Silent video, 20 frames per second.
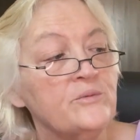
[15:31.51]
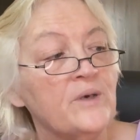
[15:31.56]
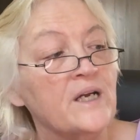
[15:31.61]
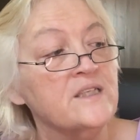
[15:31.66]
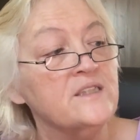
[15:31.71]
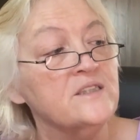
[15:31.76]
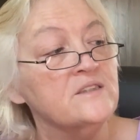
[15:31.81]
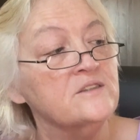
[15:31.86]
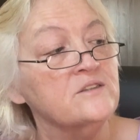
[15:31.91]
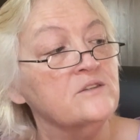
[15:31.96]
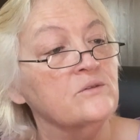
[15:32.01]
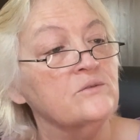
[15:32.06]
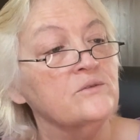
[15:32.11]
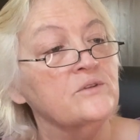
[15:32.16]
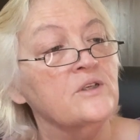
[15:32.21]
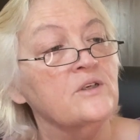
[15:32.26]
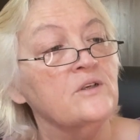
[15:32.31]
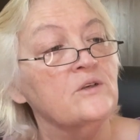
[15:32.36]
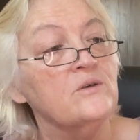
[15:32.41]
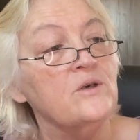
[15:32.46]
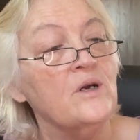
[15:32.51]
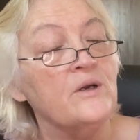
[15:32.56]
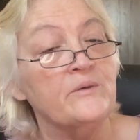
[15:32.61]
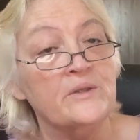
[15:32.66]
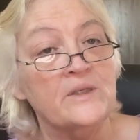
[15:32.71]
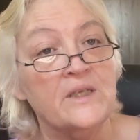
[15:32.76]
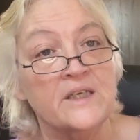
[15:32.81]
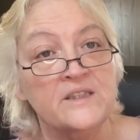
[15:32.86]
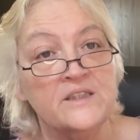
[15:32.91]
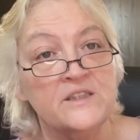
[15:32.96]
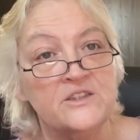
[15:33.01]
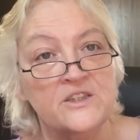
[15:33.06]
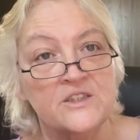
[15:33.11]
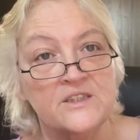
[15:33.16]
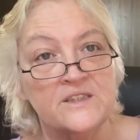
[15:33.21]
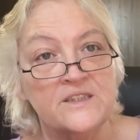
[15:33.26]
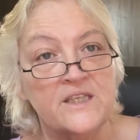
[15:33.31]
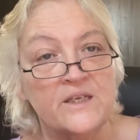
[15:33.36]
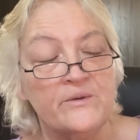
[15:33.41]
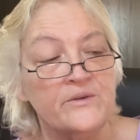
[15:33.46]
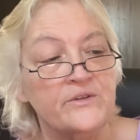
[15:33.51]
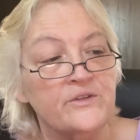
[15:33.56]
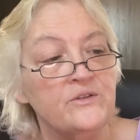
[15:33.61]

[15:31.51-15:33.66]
I just don't know. I would like to just stay with